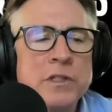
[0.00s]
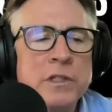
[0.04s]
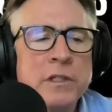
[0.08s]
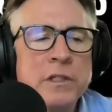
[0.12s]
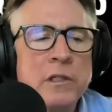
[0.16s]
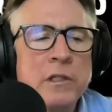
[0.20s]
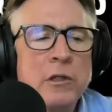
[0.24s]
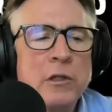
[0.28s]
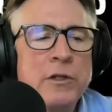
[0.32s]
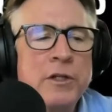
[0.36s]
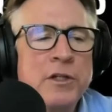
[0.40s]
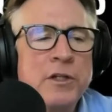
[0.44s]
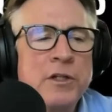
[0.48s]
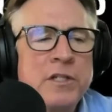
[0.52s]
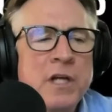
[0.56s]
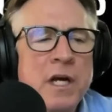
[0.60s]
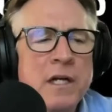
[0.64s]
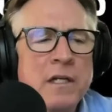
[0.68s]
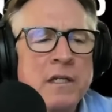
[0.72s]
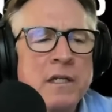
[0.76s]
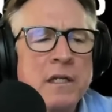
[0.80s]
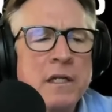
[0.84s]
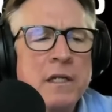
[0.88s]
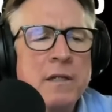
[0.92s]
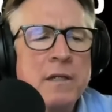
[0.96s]
You
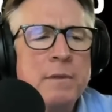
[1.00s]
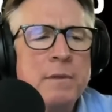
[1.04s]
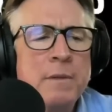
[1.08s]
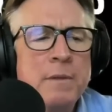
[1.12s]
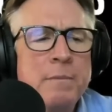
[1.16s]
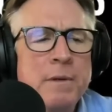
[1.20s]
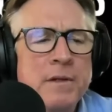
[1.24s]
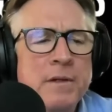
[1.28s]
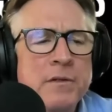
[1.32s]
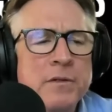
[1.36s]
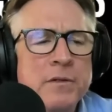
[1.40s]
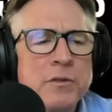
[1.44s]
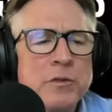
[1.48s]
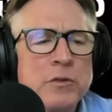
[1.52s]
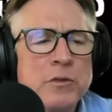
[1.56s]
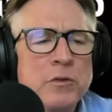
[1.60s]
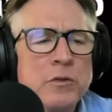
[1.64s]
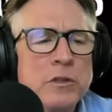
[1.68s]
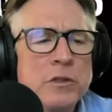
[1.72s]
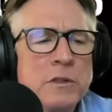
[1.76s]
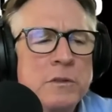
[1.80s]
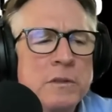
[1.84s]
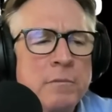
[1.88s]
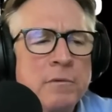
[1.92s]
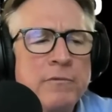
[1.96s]
talked a little bit about the
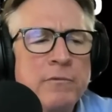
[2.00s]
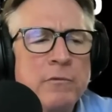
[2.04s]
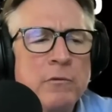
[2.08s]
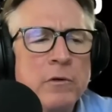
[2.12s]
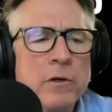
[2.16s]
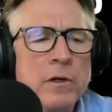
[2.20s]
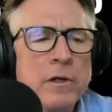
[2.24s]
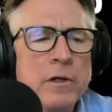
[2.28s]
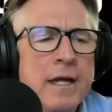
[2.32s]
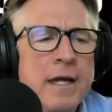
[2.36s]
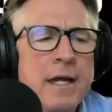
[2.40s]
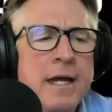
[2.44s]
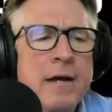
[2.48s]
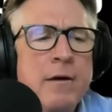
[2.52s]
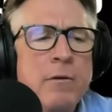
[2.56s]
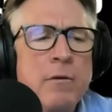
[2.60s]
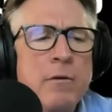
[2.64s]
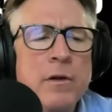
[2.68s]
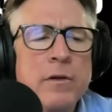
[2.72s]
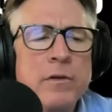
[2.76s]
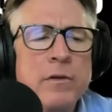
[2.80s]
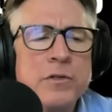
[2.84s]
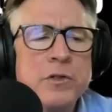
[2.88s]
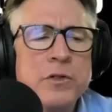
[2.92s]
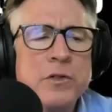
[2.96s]
schools before. How
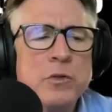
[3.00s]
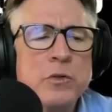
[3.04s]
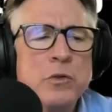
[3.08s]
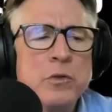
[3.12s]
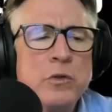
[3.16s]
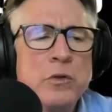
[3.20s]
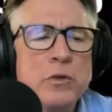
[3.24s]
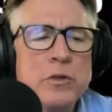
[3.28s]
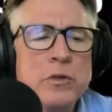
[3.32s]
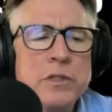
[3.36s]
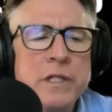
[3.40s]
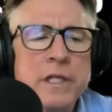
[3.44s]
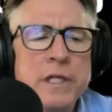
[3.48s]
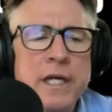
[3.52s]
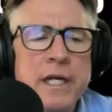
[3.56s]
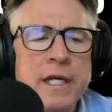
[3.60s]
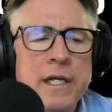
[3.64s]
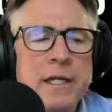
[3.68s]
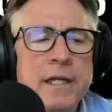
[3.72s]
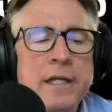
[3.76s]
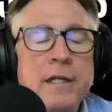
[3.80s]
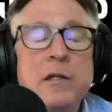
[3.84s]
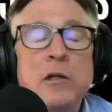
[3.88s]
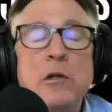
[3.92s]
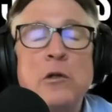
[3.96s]
are the schools
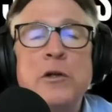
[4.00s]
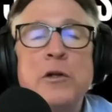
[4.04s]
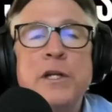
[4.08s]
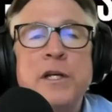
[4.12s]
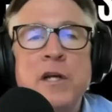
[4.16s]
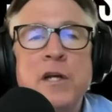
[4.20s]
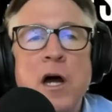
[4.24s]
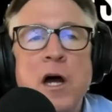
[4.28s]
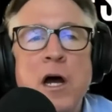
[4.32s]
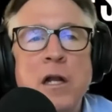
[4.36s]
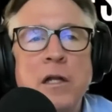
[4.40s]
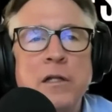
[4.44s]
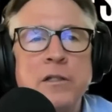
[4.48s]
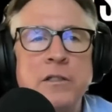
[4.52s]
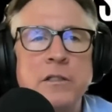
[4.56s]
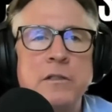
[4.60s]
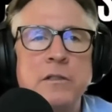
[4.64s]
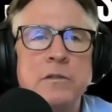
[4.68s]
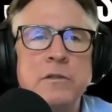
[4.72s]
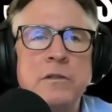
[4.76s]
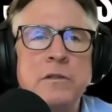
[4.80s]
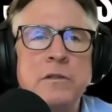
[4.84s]
and including colleges?